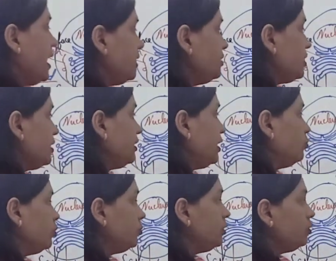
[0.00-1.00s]
and are
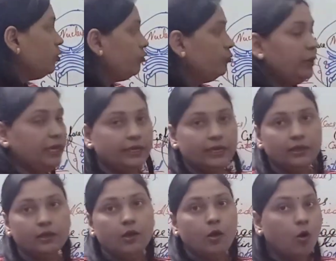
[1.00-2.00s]
capable of
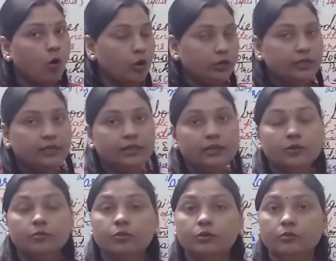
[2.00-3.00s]
breaking organic
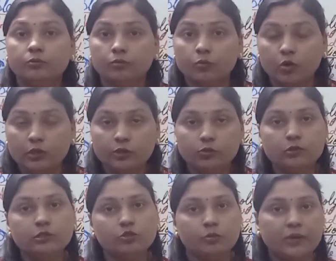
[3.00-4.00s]

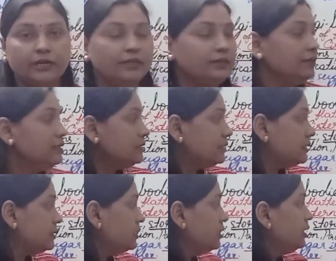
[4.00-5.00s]
molecules or
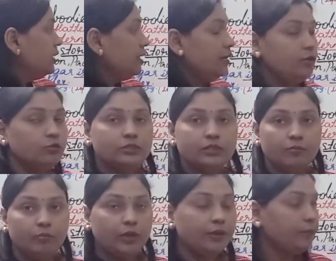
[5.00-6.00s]
materials into
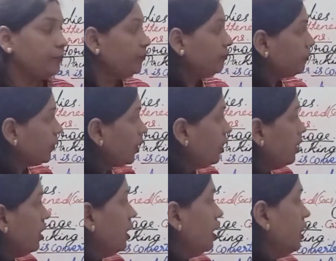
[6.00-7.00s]
simpler.
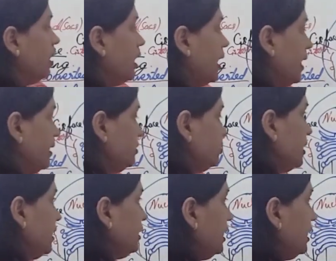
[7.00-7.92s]
And at